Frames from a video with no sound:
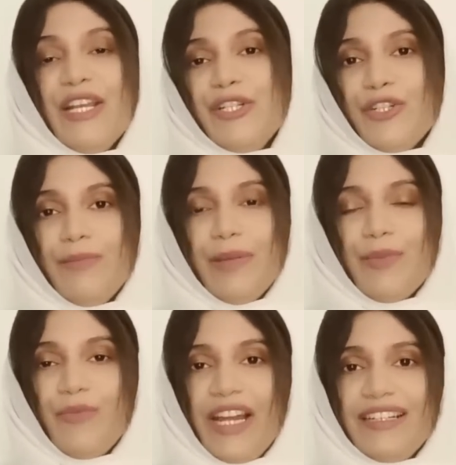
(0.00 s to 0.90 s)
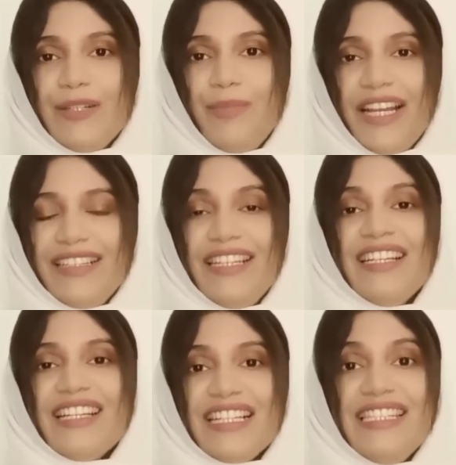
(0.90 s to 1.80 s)
should be provided by
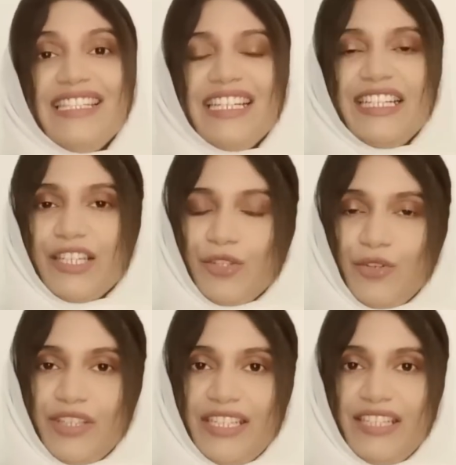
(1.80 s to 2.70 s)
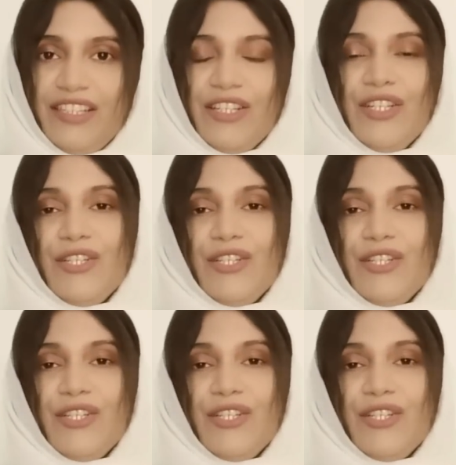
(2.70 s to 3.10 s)
the concerned authority.